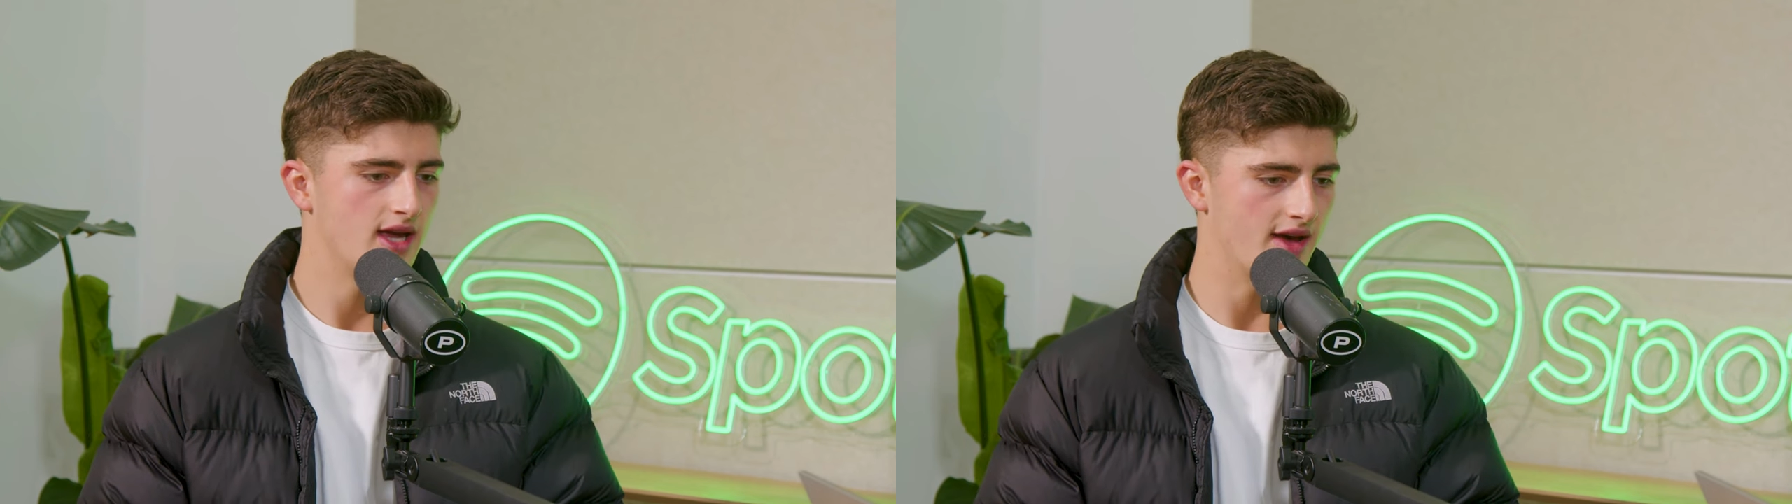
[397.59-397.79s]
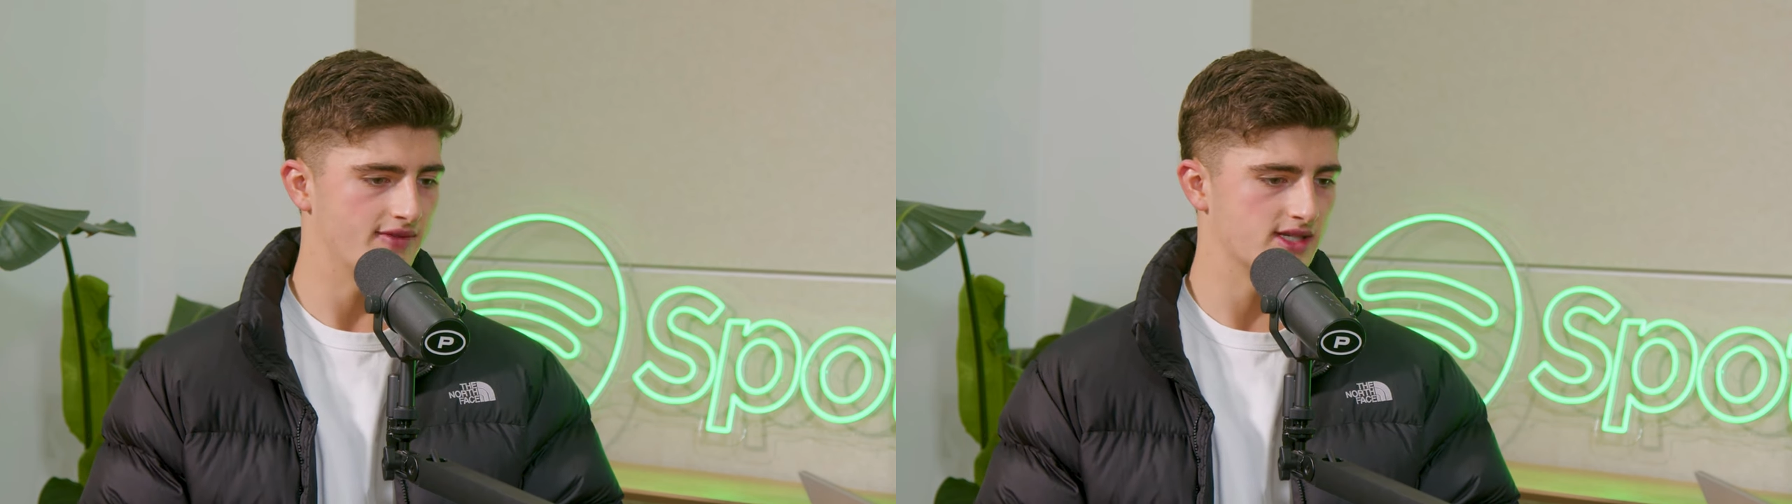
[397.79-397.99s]

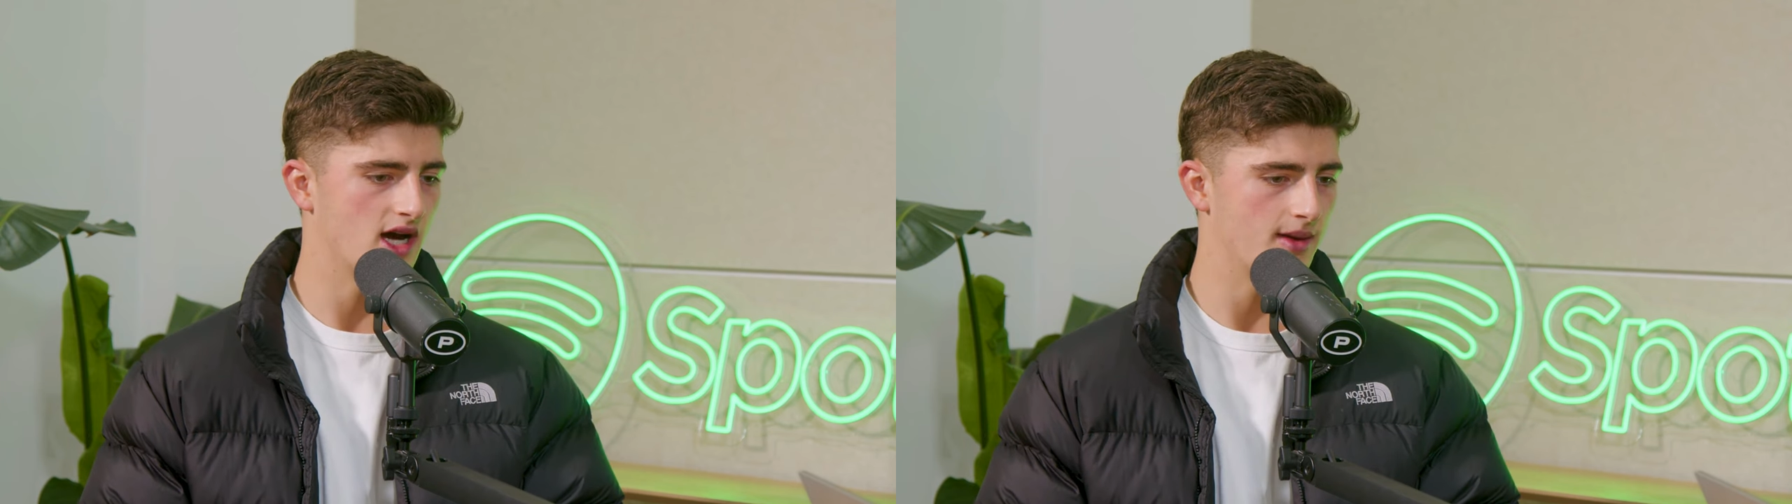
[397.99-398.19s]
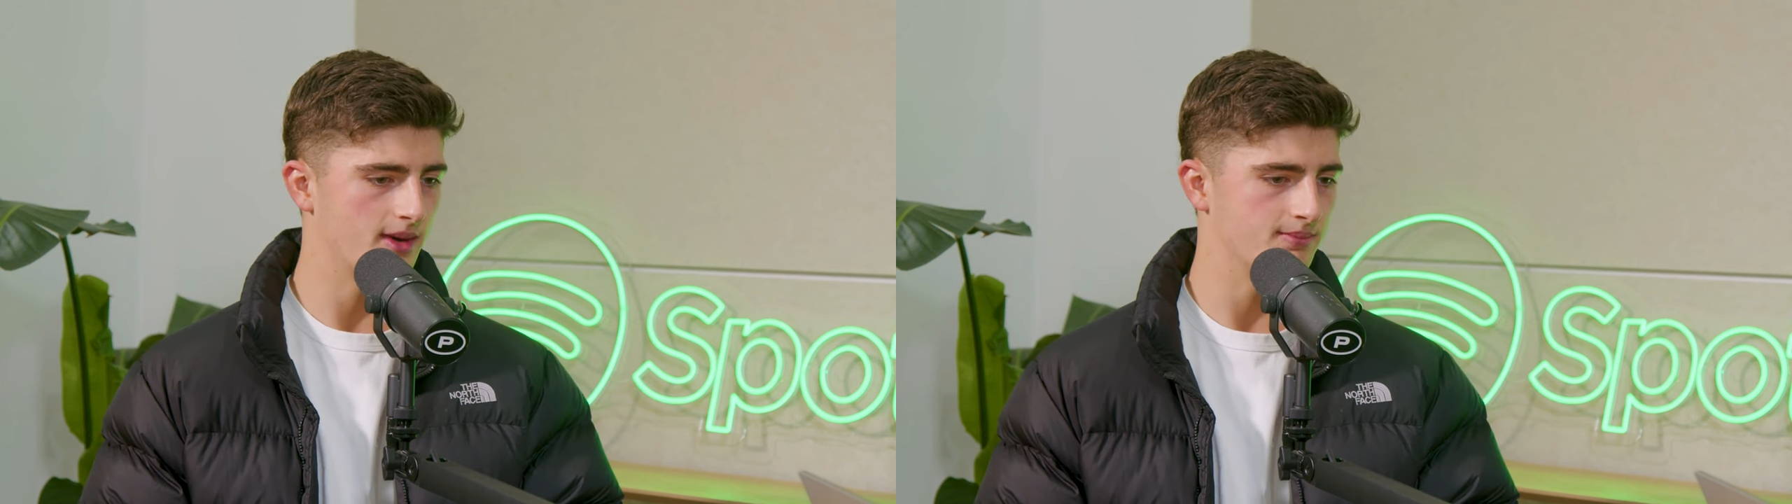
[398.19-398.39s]
have the
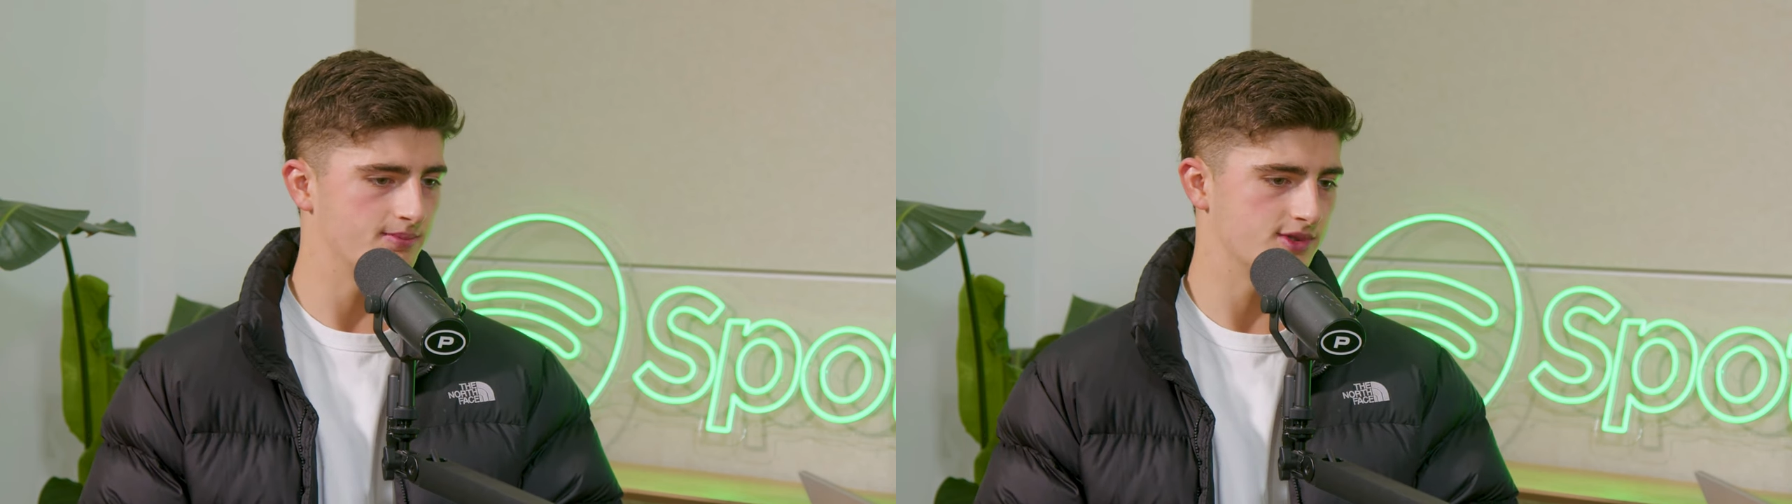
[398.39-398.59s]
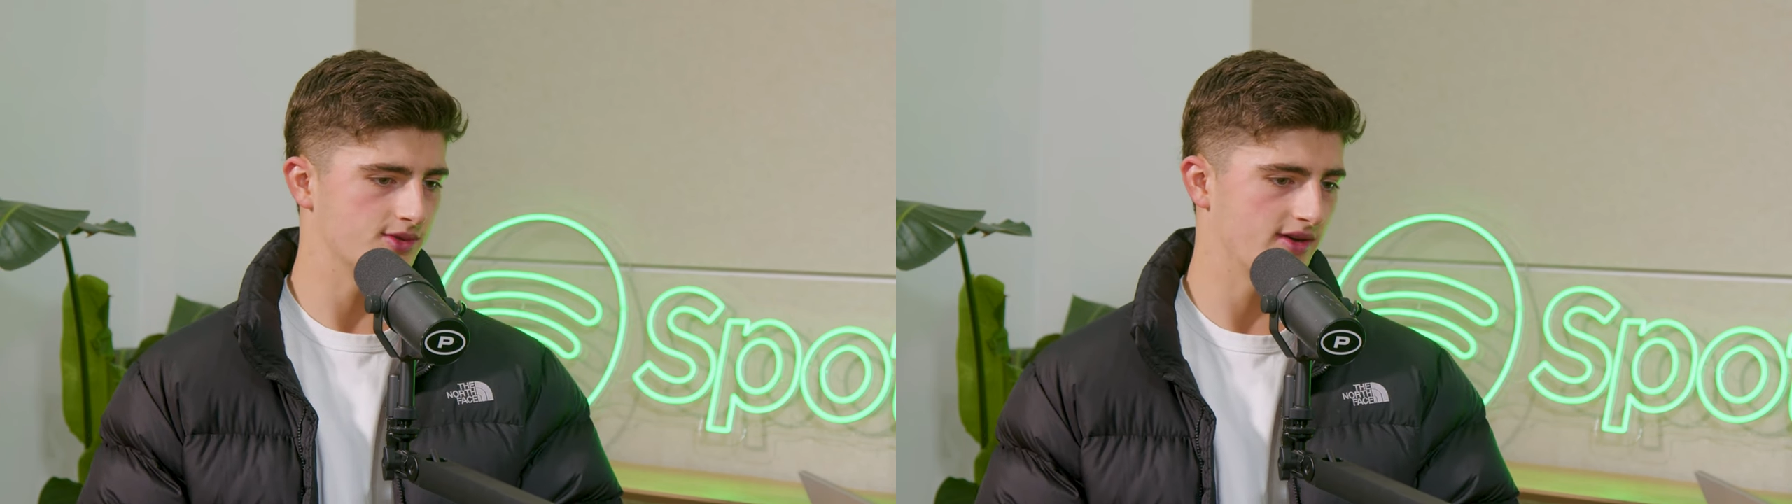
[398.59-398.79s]
time, I do